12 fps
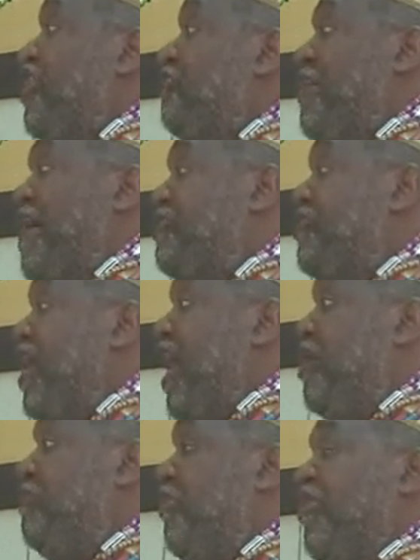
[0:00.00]
go back to
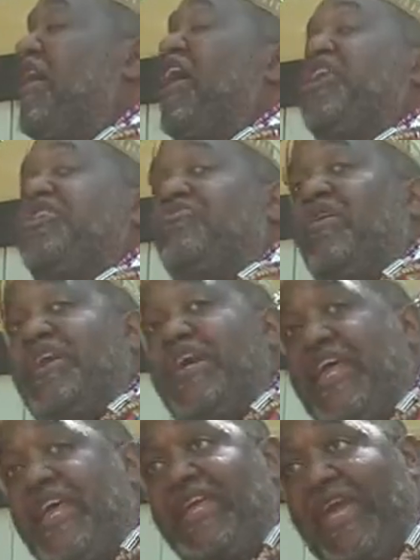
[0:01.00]
the airport. You will
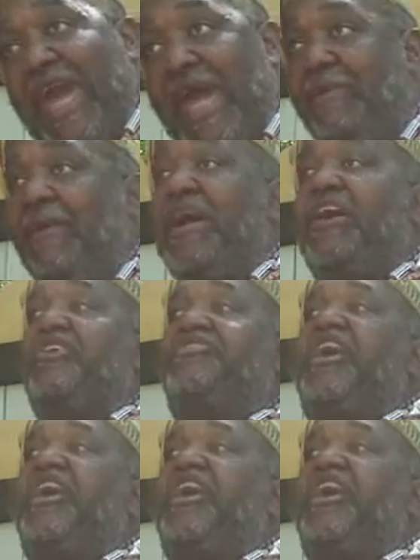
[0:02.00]
get in the cab. It'll